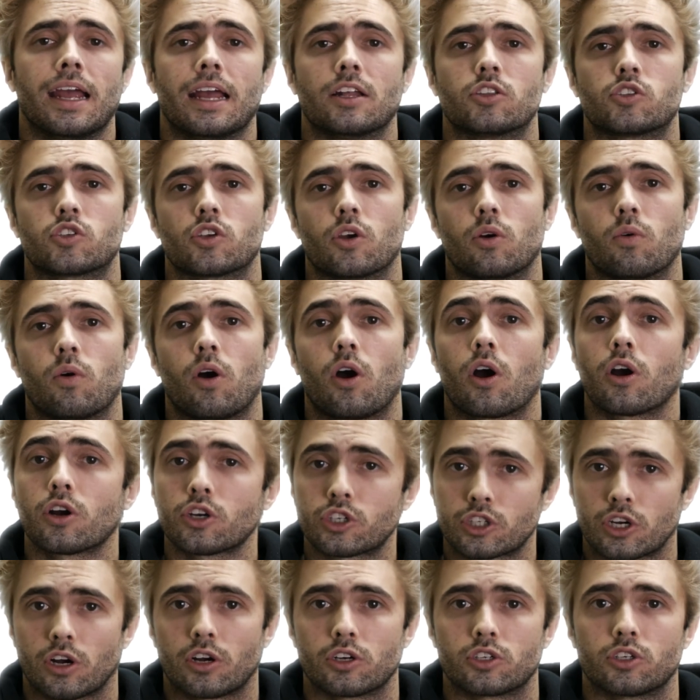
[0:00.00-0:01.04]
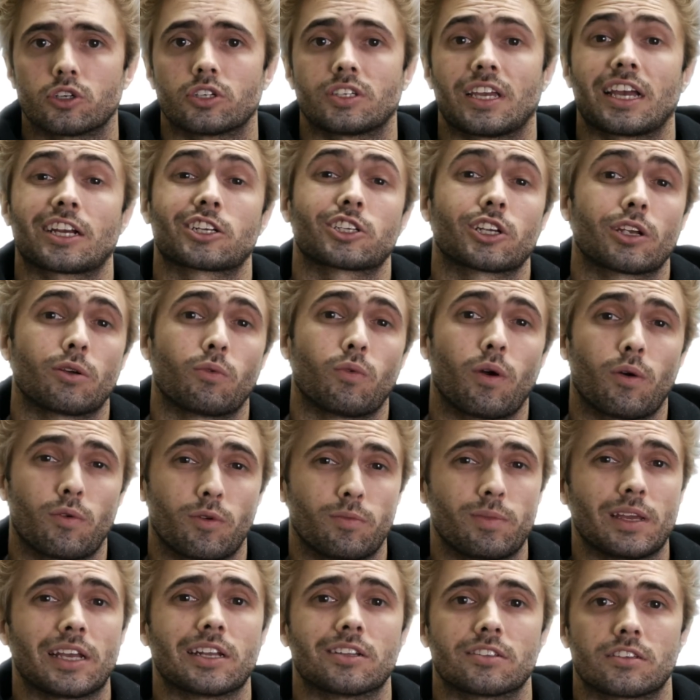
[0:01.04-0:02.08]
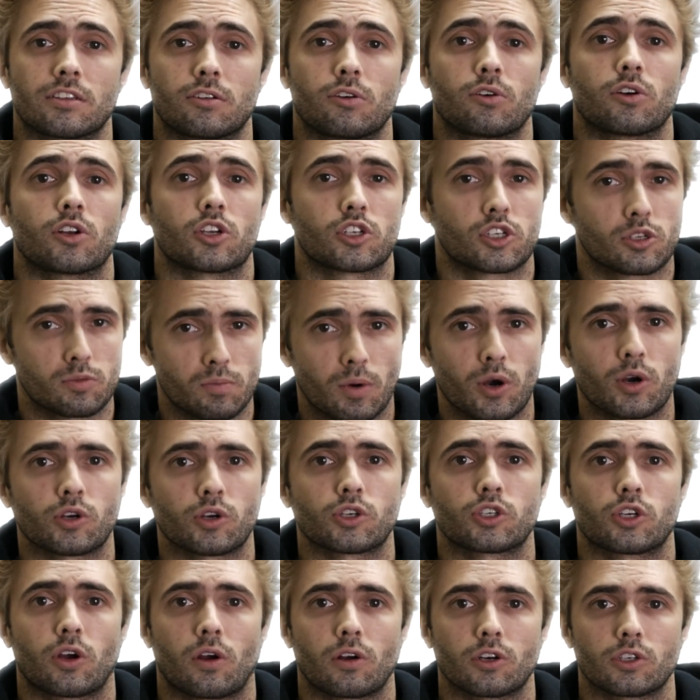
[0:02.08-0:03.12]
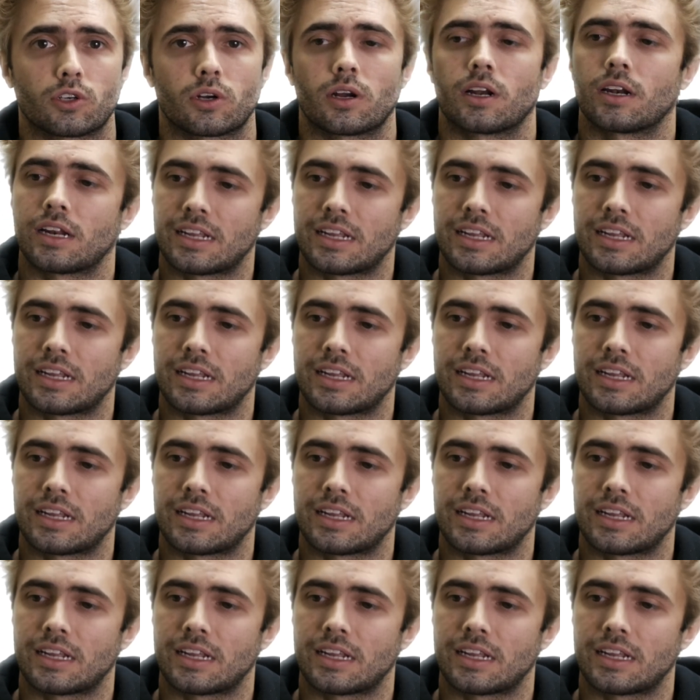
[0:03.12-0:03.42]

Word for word: And so our charger is actually what would be considered a smart charger.